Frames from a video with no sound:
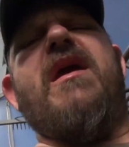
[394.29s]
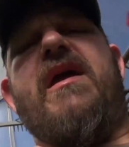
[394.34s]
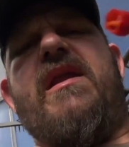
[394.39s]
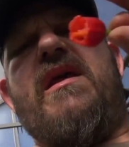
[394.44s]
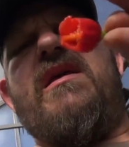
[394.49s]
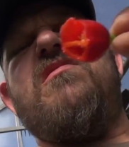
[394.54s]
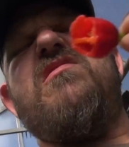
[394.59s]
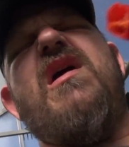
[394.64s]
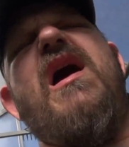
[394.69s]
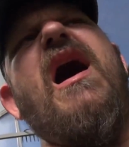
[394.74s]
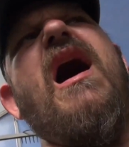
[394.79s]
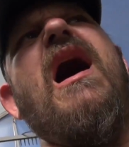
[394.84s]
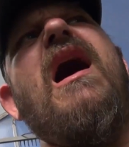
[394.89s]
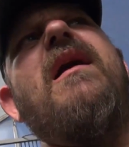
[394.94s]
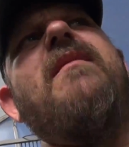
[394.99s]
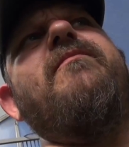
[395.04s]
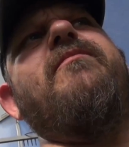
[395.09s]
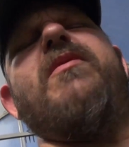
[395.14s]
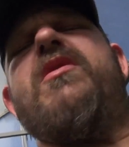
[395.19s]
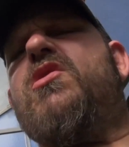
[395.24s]
It is
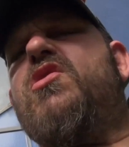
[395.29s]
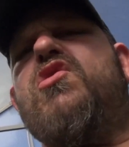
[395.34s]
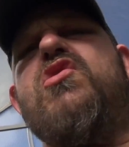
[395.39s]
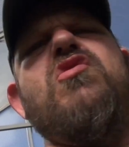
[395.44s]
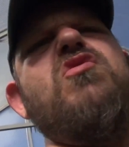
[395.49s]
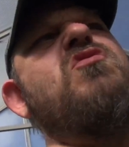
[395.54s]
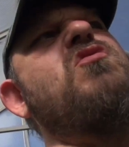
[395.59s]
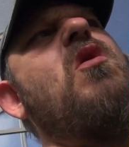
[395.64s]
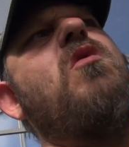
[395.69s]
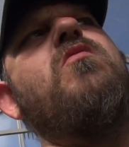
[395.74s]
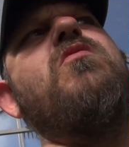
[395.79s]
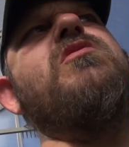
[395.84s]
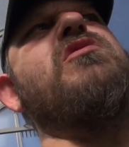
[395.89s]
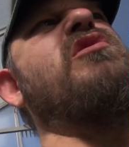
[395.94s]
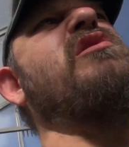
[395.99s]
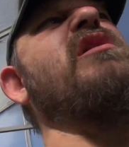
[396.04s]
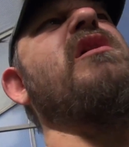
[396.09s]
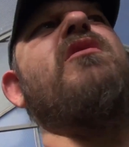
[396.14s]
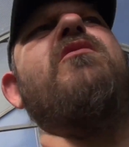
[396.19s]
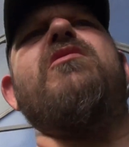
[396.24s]
hot, but it's nowhere
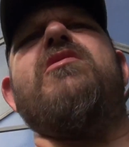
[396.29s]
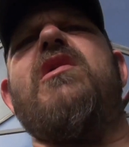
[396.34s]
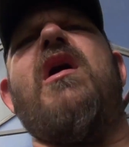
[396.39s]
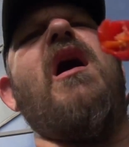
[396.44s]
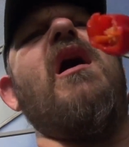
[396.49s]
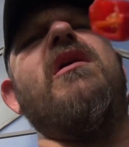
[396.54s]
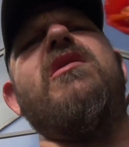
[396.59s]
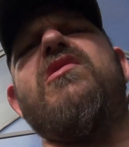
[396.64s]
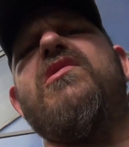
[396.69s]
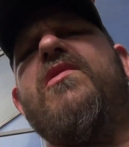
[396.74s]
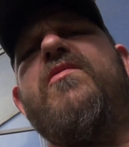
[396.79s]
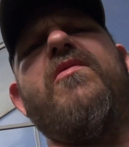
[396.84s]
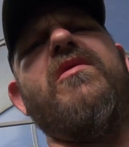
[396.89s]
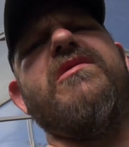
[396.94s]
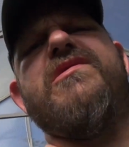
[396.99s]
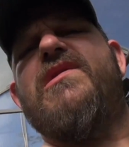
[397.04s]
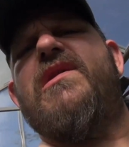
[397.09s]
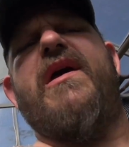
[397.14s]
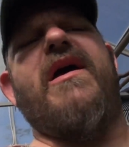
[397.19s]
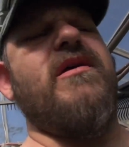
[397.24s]
as near as hot as it
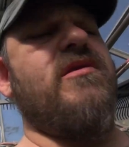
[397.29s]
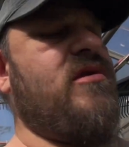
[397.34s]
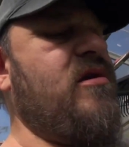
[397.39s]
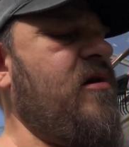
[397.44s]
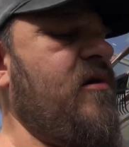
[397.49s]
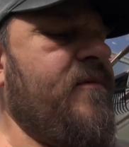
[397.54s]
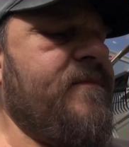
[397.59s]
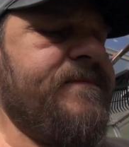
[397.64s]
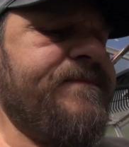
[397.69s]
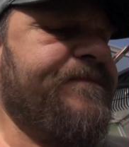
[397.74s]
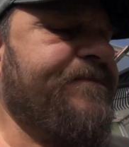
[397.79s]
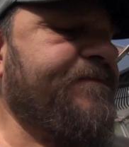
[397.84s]
was last year.